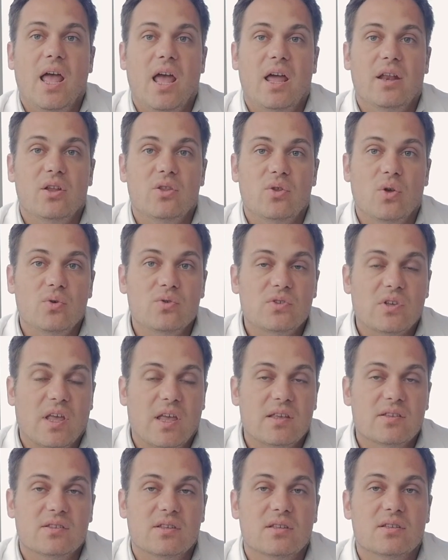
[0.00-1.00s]
And in those
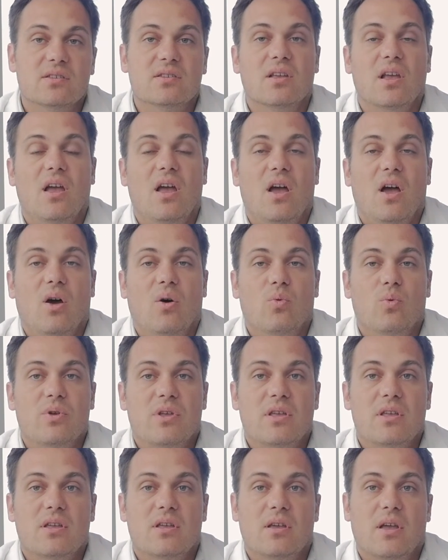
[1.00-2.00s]
cases,
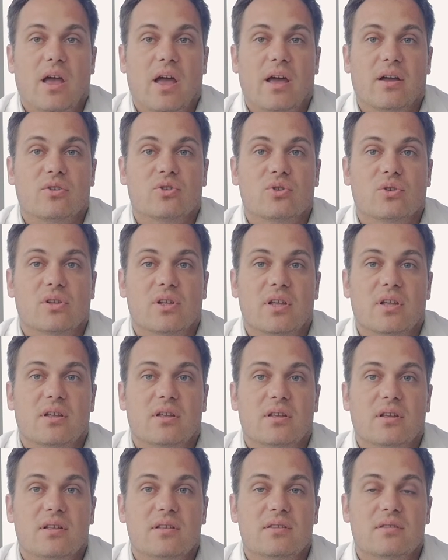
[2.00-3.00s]
we
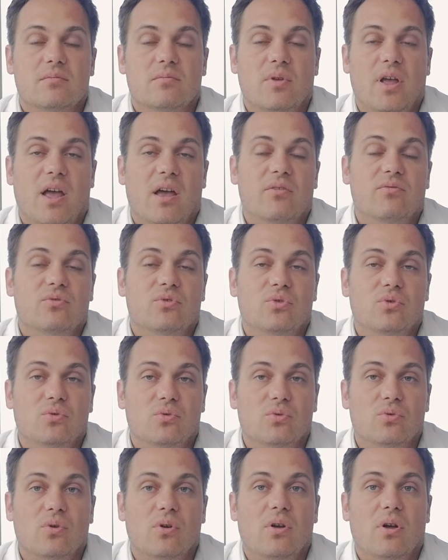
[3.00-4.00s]
actually have
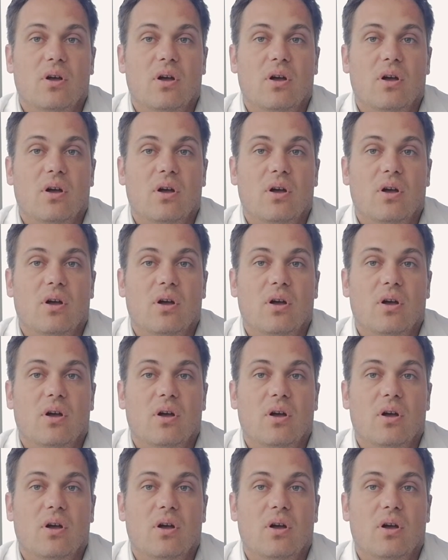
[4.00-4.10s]
to